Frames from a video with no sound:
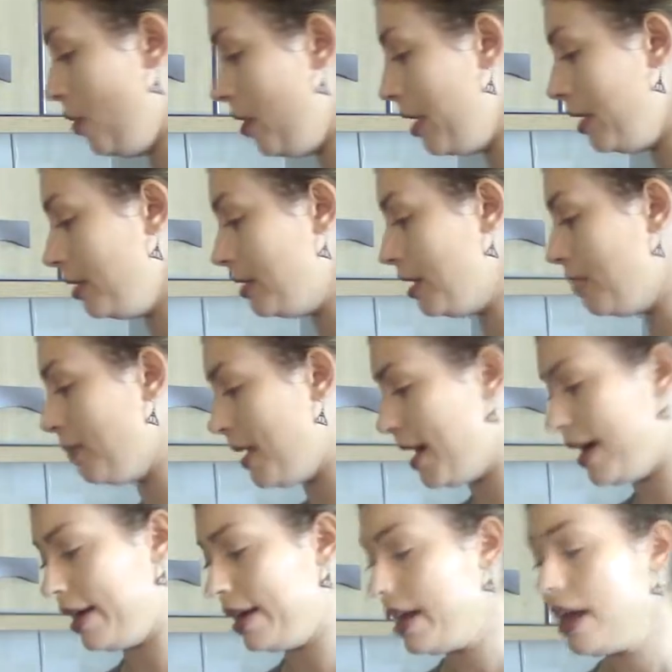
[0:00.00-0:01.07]
oil to the
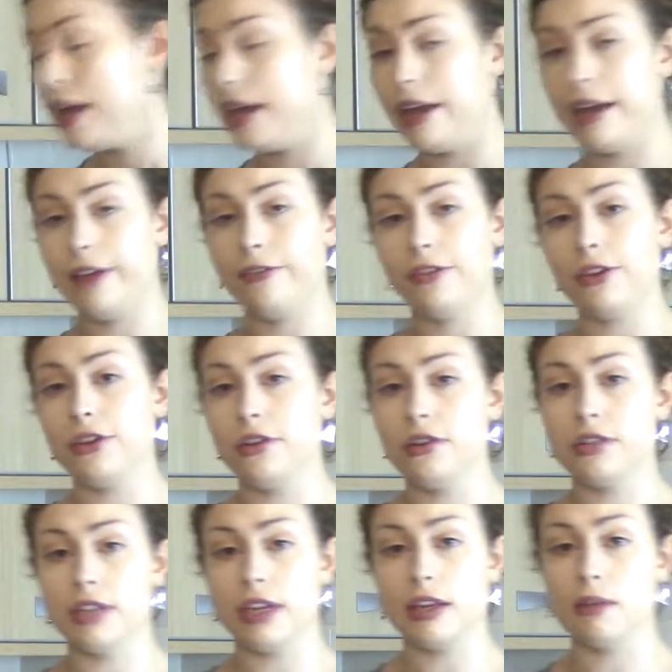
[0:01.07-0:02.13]
pan if you're
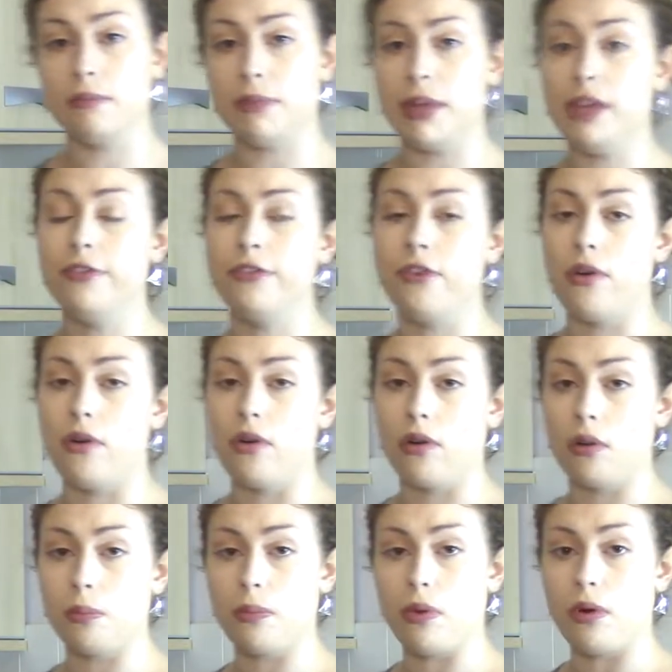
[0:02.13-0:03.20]
using beef
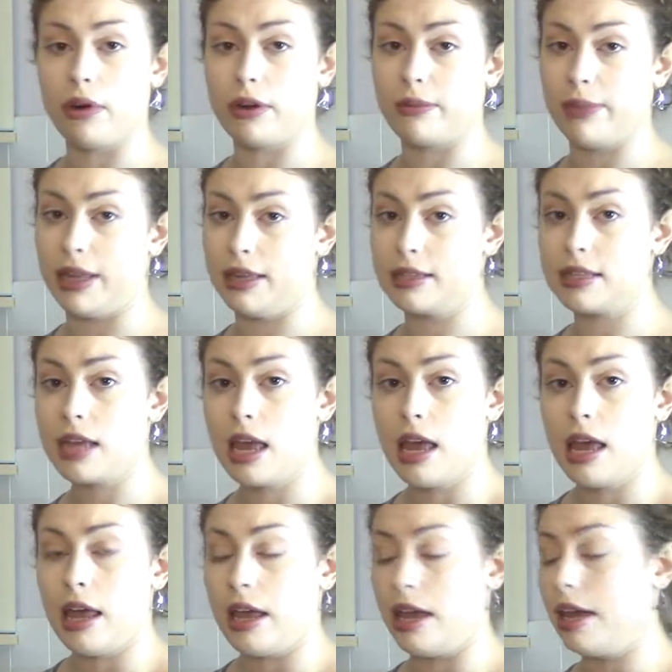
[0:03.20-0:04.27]
or pork mince.
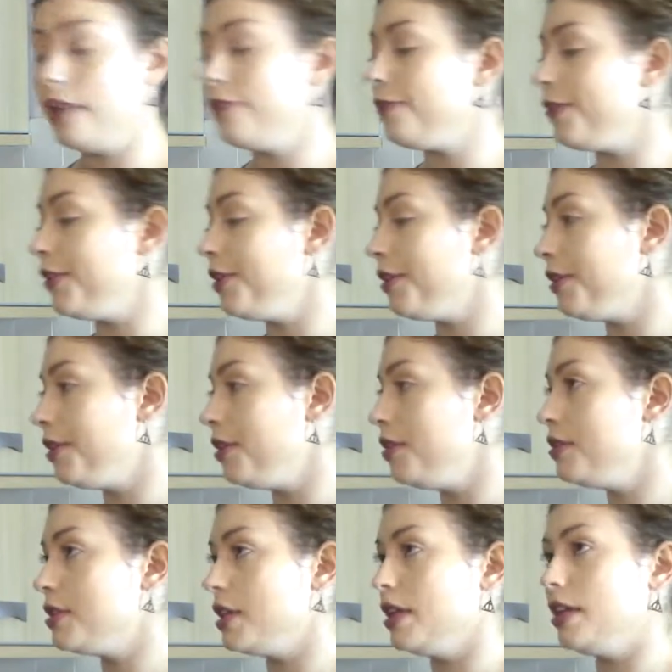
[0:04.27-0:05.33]
If you're
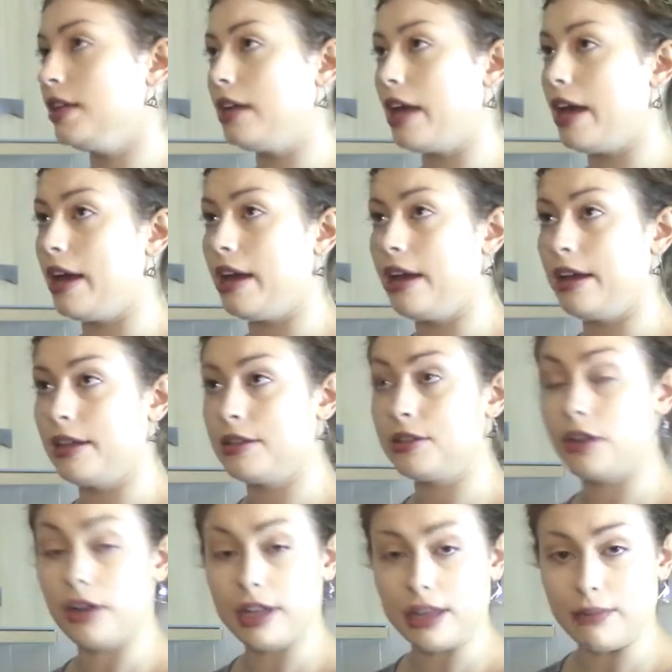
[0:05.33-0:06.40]
using
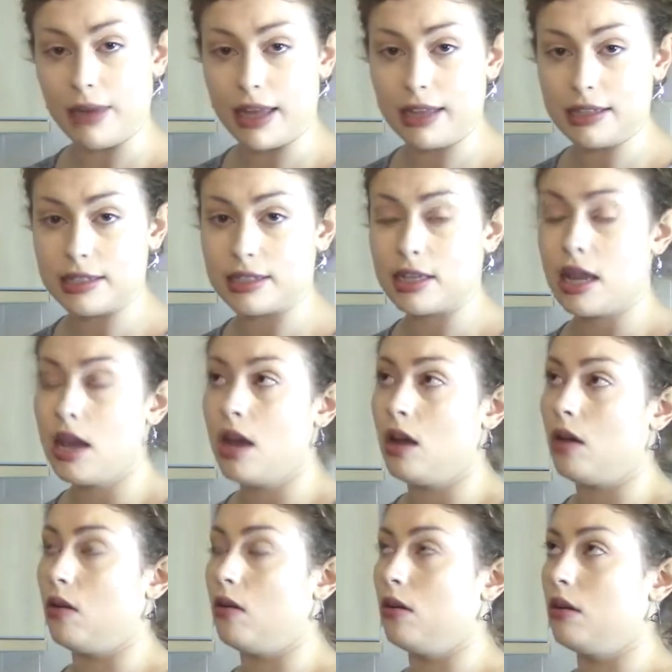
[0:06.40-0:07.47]
turkey mince,
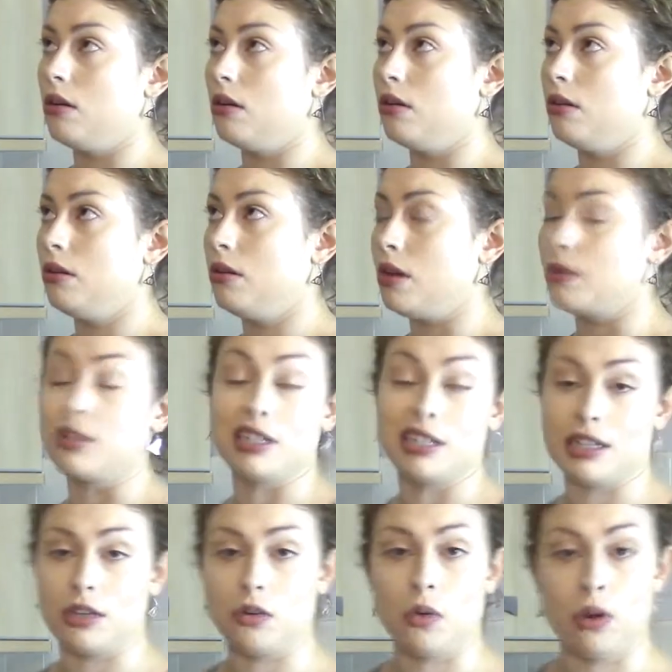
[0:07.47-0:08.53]
or I was going
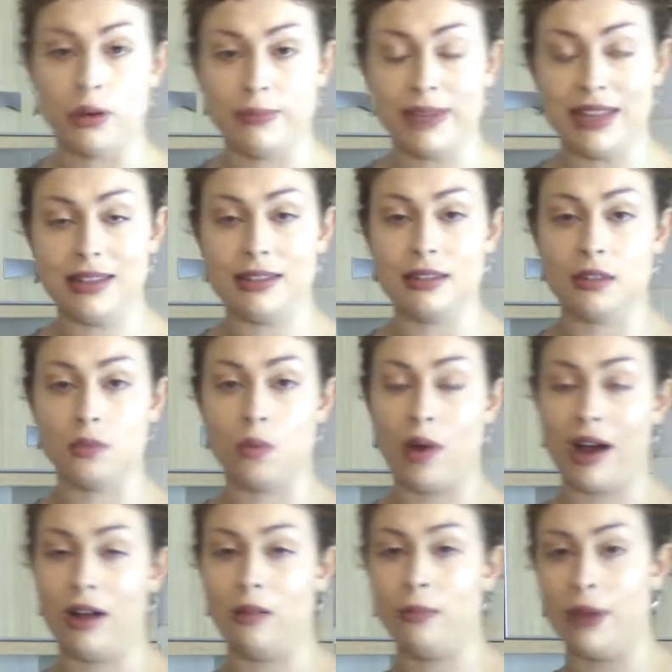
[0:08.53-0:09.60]
to say corn mince as
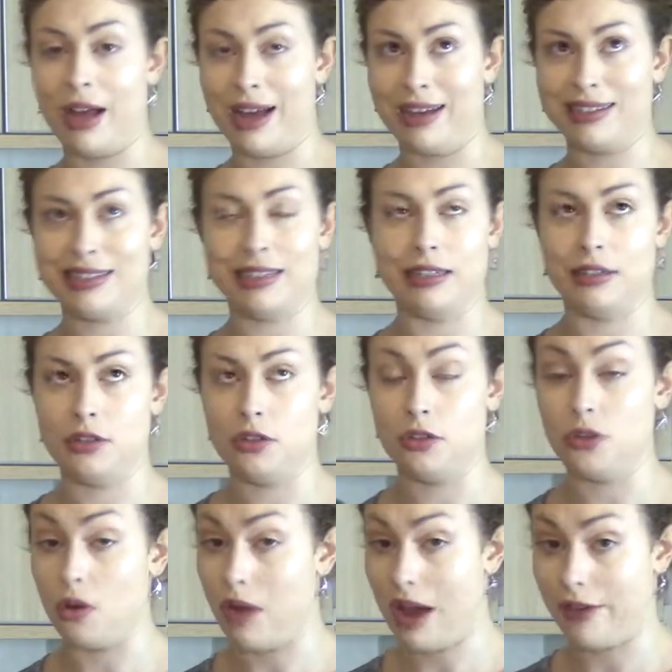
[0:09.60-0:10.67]
well, but actually you
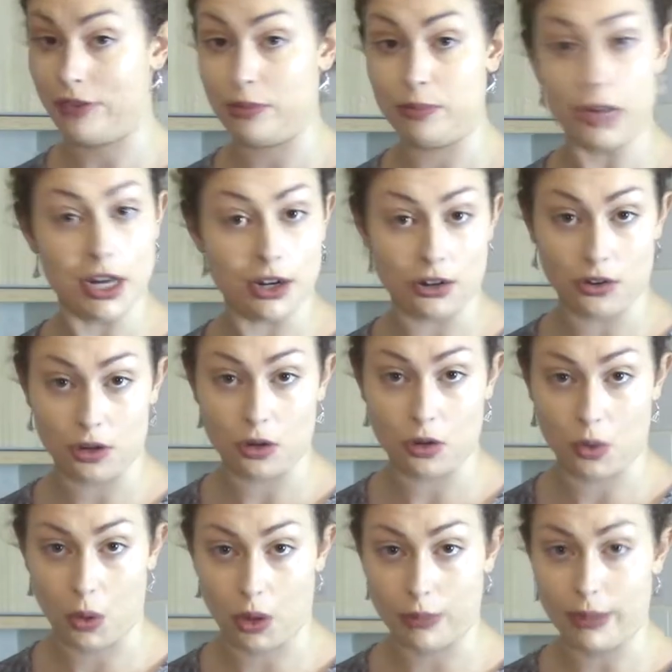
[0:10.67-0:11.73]
don't have to pre-cook
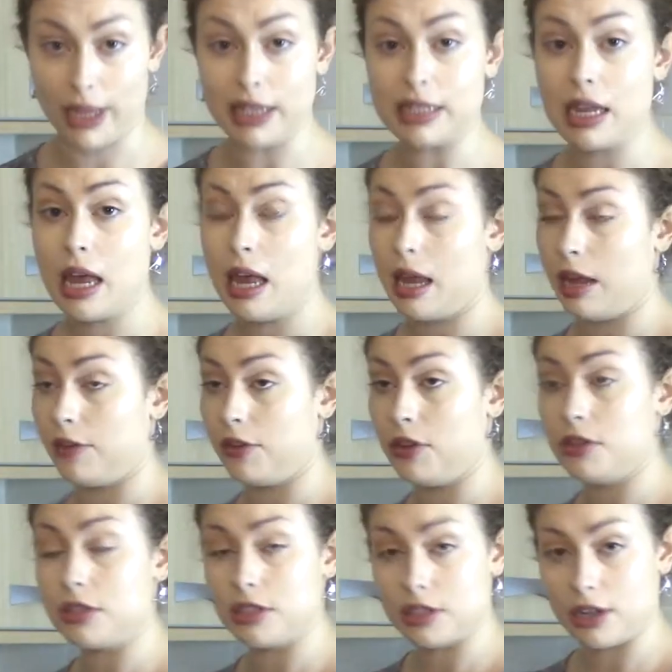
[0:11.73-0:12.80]
corn mince. If
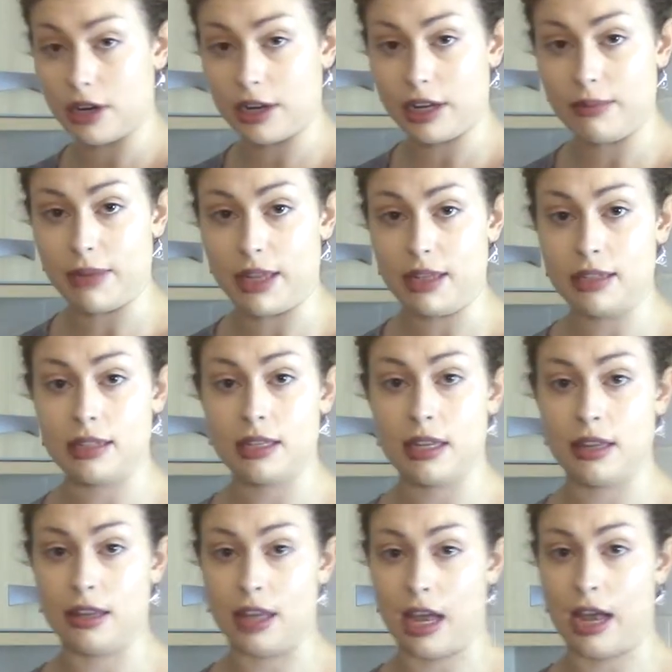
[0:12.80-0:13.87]
you're using turkey
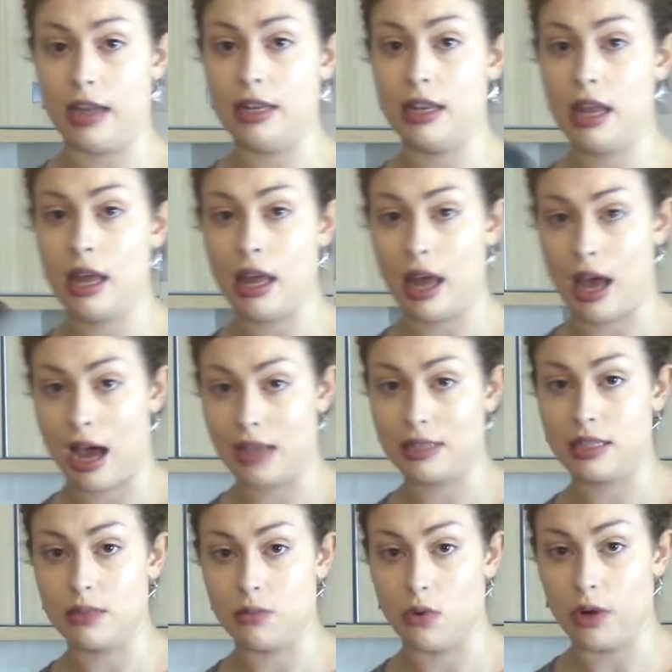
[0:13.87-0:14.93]
mince, then add
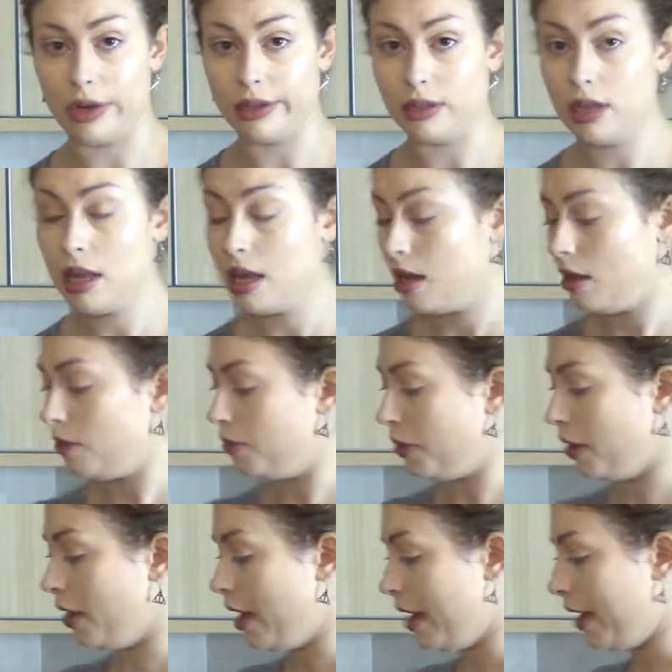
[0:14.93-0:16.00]
some oil.
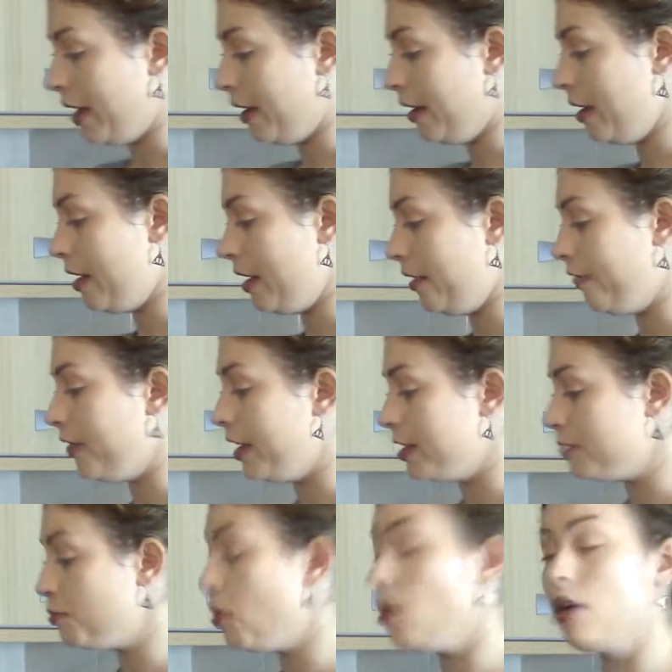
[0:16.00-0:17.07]
But if
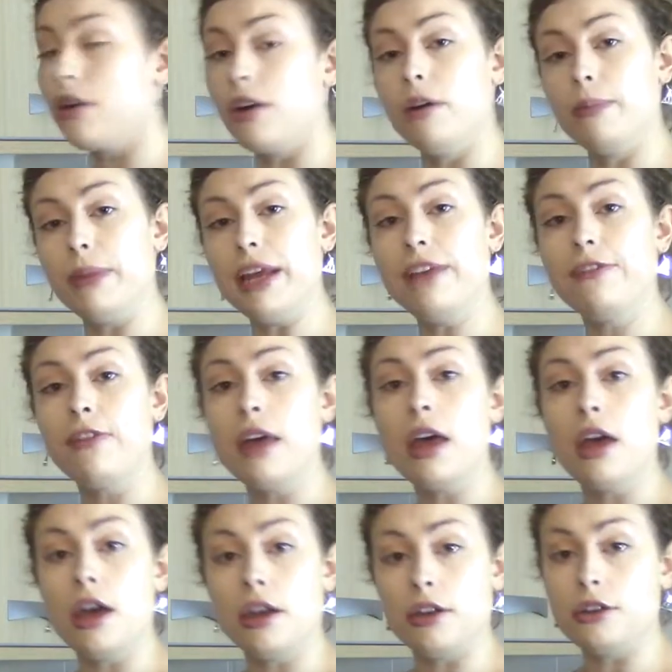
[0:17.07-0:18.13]
it's pork or beef,
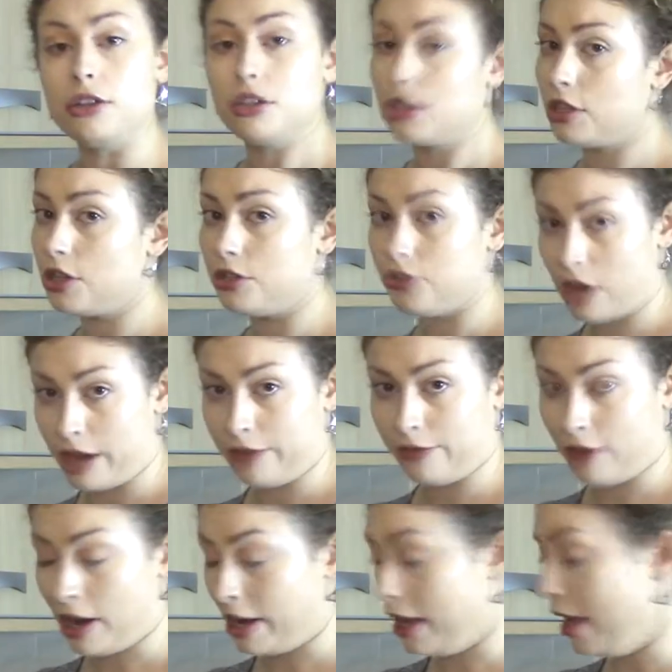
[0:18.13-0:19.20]
you're just going to dry
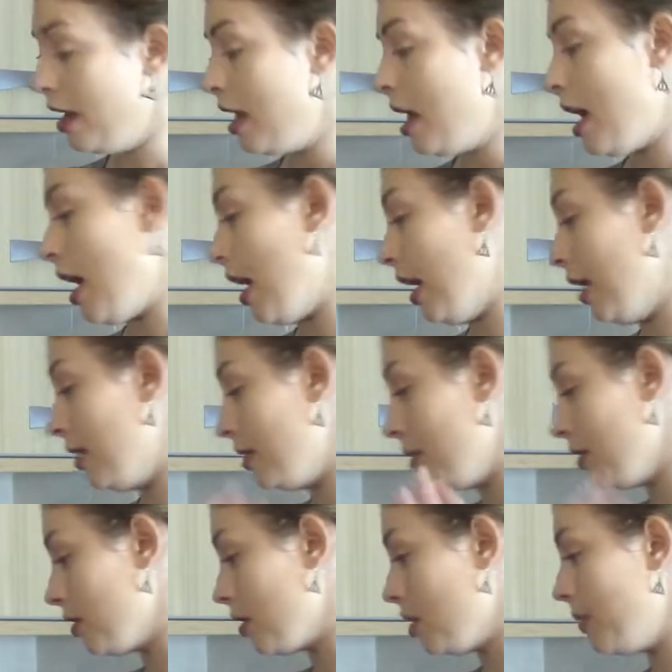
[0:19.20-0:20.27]
fry it. And
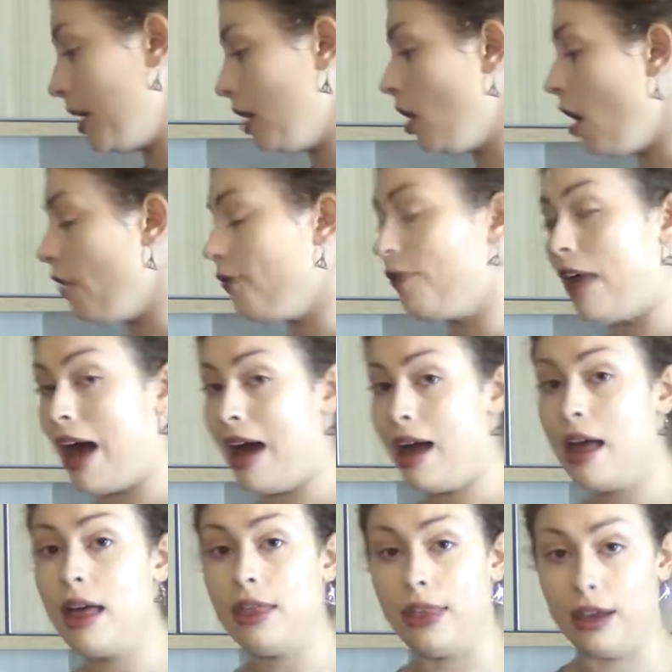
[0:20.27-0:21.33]
there's going to be a lot of
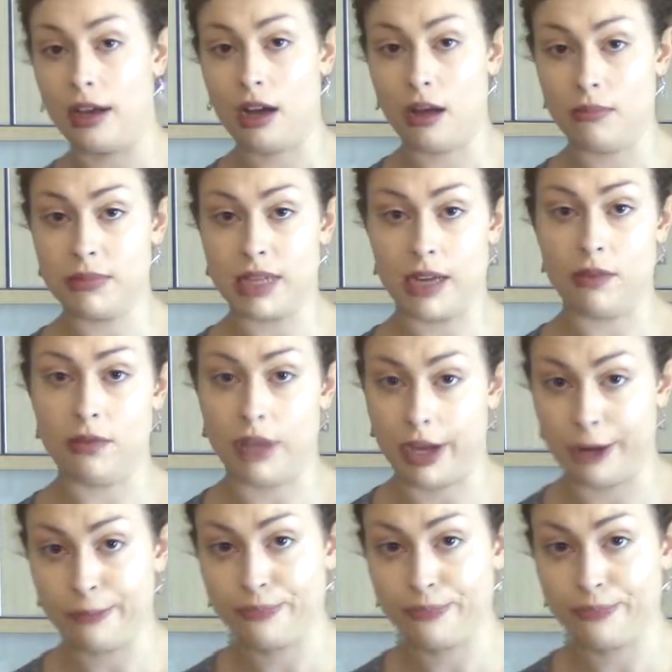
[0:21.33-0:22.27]
fat that comes out there.